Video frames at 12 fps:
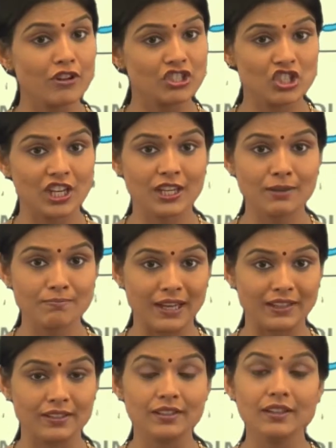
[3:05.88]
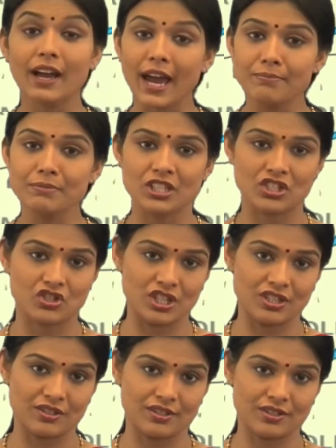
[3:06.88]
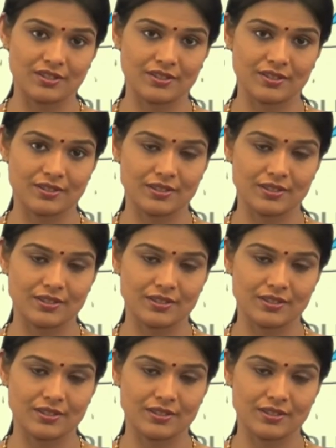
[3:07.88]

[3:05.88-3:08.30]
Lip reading: were taken by the administrators.